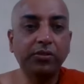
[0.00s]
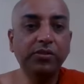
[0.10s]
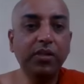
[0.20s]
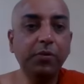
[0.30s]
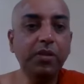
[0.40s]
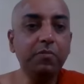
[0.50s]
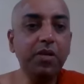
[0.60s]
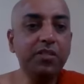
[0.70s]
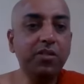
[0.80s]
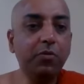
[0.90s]
See, Abhidhamma
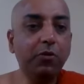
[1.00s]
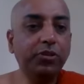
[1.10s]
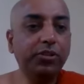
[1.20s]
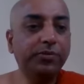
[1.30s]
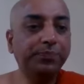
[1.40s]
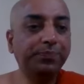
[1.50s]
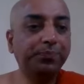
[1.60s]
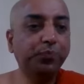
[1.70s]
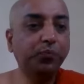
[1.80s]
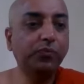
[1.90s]
is about
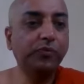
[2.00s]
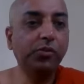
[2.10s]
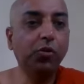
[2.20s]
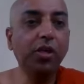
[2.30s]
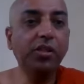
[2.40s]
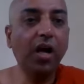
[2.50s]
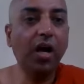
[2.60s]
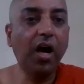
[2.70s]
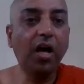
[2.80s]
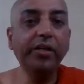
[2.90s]
knowing
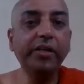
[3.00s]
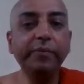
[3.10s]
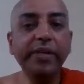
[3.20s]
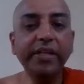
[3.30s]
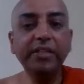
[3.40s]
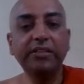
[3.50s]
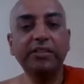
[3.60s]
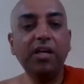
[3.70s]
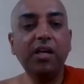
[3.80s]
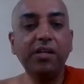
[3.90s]
the ultimate
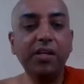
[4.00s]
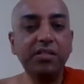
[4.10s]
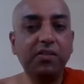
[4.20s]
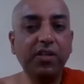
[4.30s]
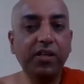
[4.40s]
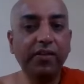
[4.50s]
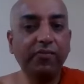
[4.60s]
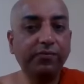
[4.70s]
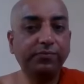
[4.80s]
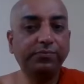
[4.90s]
realities of the life,
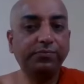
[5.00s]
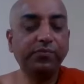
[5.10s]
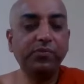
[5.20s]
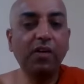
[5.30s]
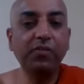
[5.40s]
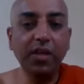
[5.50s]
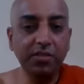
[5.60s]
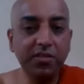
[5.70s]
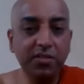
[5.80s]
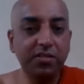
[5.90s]
of the
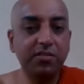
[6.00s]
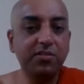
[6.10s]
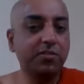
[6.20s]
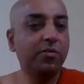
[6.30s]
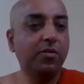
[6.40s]
existence.